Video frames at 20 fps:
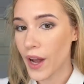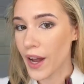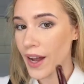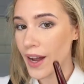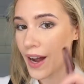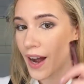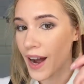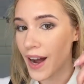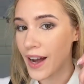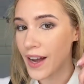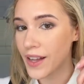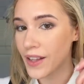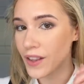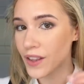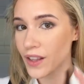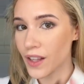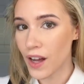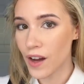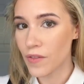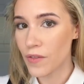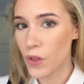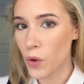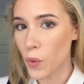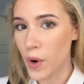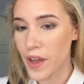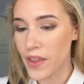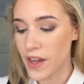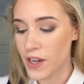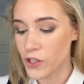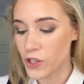I love the way
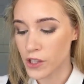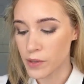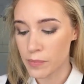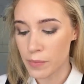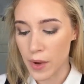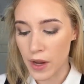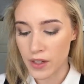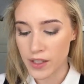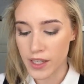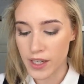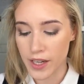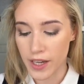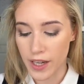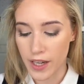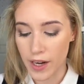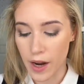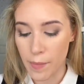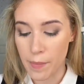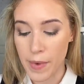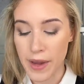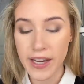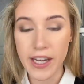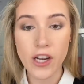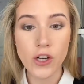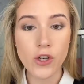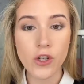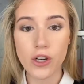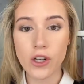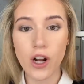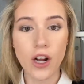that just melted in. I'm making
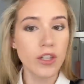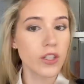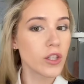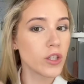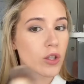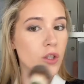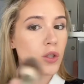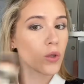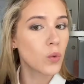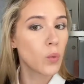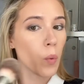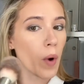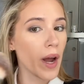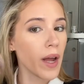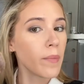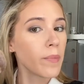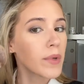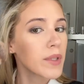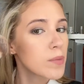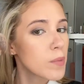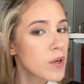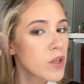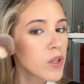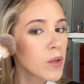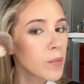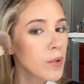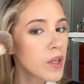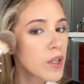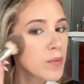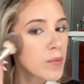sure not to swipe, especially
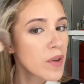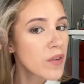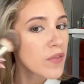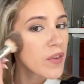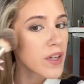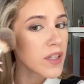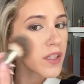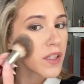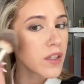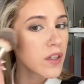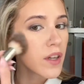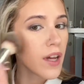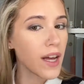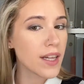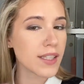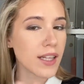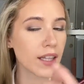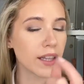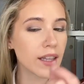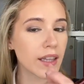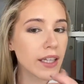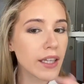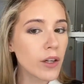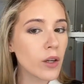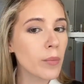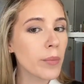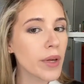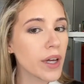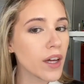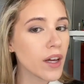because my face still has a little
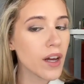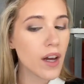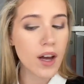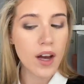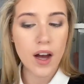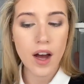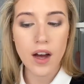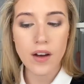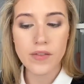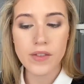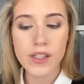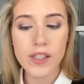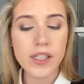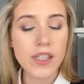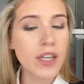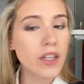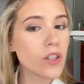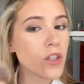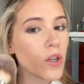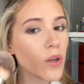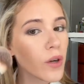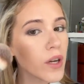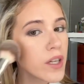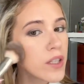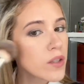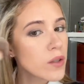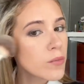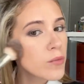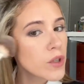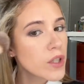bit of stick to it,
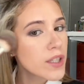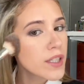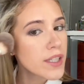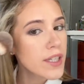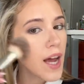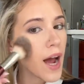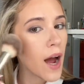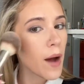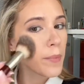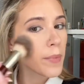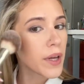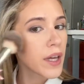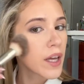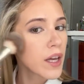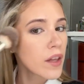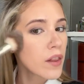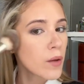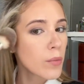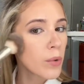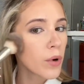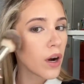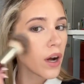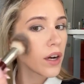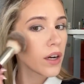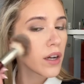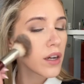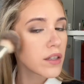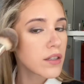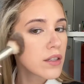so I'm just tapping in the product.